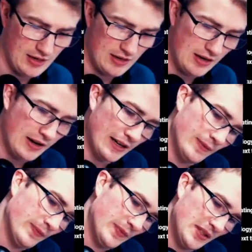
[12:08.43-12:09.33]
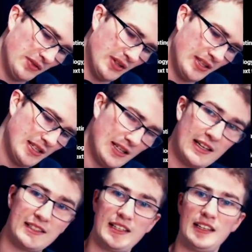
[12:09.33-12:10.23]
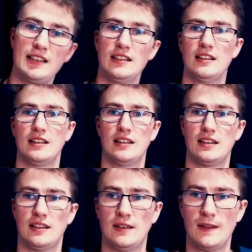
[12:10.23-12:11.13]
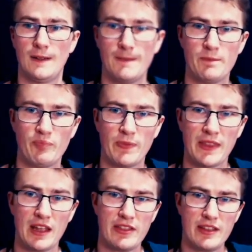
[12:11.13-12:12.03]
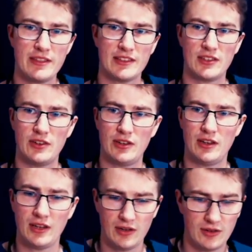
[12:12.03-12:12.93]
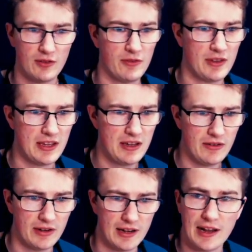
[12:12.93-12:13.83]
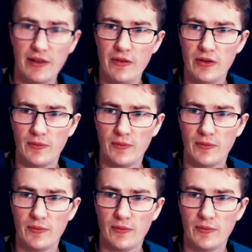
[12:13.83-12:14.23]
Alright, so we got these guys in. I think that's good for here now.